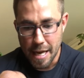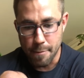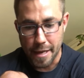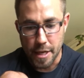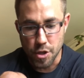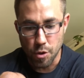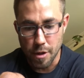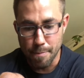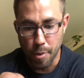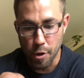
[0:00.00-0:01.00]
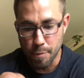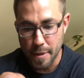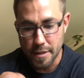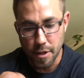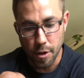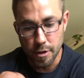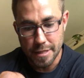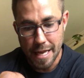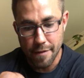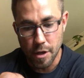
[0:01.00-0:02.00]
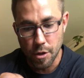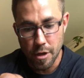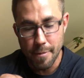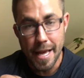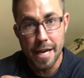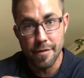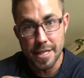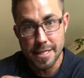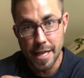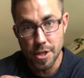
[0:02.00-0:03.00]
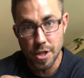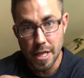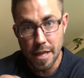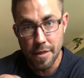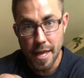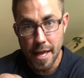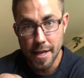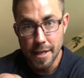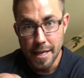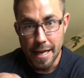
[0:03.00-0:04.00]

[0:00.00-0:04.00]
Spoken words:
and making sure that both big toes have a good amount of extension in there.